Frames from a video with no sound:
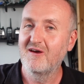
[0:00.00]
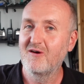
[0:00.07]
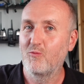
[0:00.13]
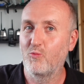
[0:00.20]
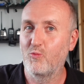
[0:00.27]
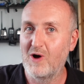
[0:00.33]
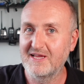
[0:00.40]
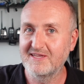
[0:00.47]

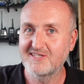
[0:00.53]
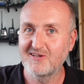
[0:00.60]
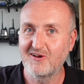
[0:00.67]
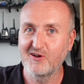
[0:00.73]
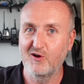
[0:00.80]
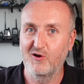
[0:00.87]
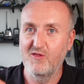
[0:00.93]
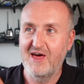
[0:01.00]
Once I
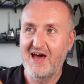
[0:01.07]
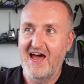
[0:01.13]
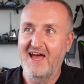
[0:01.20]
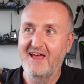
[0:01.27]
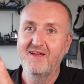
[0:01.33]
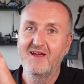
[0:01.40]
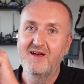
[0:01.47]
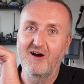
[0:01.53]
got
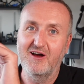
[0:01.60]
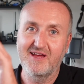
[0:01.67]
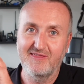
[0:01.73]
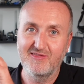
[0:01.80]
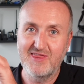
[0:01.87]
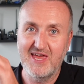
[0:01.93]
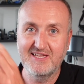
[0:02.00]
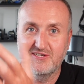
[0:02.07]
that, I
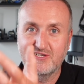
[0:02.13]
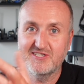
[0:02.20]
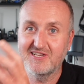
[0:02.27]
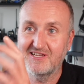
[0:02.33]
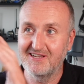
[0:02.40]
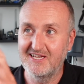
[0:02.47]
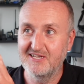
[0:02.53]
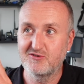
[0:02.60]
could then
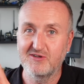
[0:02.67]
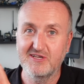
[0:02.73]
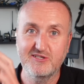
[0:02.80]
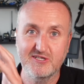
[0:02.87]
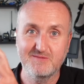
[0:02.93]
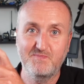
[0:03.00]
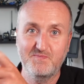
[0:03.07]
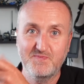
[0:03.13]
just literally
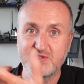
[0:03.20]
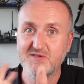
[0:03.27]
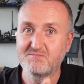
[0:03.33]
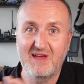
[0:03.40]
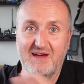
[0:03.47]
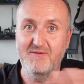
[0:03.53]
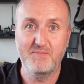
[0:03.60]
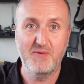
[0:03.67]
just
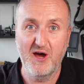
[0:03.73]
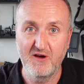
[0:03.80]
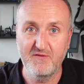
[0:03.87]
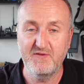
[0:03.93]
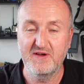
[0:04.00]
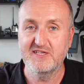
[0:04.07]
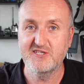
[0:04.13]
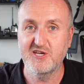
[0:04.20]
have a
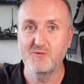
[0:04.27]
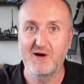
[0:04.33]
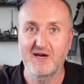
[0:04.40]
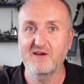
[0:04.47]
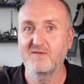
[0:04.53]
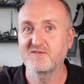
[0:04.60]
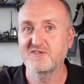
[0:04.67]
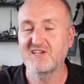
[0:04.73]
perfect two-way
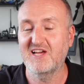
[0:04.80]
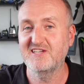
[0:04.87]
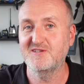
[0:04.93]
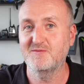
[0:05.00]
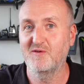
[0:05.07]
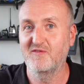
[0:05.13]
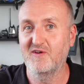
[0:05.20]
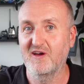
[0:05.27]

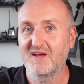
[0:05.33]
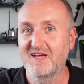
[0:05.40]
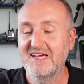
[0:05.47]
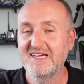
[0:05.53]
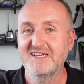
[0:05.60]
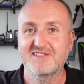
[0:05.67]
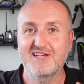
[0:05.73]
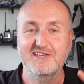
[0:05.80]
conversation with her.
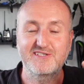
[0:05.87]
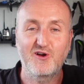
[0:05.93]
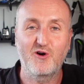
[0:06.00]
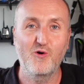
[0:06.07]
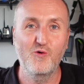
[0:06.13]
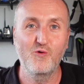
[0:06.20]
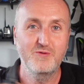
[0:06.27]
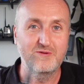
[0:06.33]
So it's
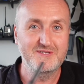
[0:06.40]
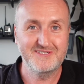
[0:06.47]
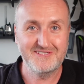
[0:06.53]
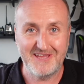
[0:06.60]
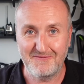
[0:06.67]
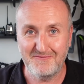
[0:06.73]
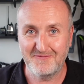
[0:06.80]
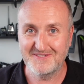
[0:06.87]
all
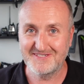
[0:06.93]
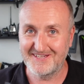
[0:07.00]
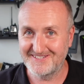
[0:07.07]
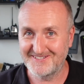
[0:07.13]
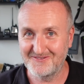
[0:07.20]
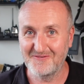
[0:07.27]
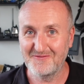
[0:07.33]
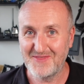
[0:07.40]
stuff to
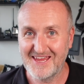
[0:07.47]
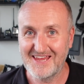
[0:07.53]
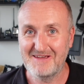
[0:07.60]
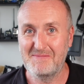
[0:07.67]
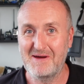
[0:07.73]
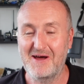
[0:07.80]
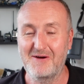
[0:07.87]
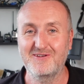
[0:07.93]
sort of think
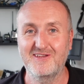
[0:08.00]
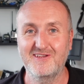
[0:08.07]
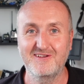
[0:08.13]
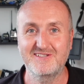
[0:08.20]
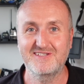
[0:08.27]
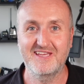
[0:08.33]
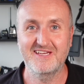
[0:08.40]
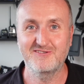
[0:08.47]
about when you're
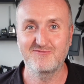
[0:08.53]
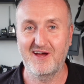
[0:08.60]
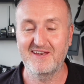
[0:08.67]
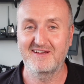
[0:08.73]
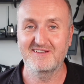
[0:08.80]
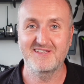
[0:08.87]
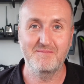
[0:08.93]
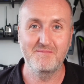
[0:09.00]
using these
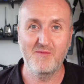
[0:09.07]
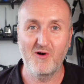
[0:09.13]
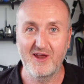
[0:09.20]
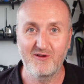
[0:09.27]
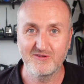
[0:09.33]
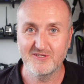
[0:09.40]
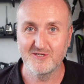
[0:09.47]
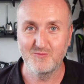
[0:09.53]
radios. They
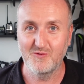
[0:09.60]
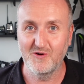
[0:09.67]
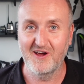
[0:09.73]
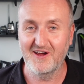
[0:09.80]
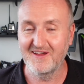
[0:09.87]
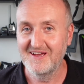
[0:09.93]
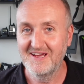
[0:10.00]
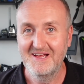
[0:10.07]
might not just
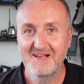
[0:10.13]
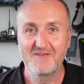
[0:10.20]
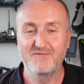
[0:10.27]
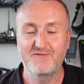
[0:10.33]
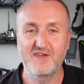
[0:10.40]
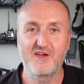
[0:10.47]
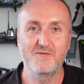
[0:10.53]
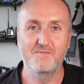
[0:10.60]
work
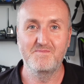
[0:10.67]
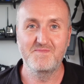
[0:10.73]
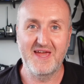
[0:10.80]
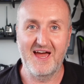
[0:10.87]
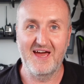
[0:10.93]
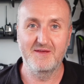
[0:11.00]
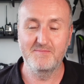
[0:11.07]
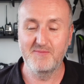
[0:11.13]
for you
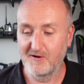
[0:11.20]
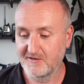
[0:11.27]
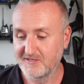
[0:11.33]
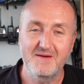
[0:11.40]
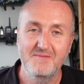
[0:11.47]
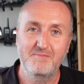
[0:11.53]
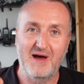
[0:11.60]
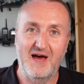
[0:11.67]
out of the
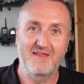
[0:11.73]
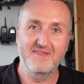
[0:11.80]
box, but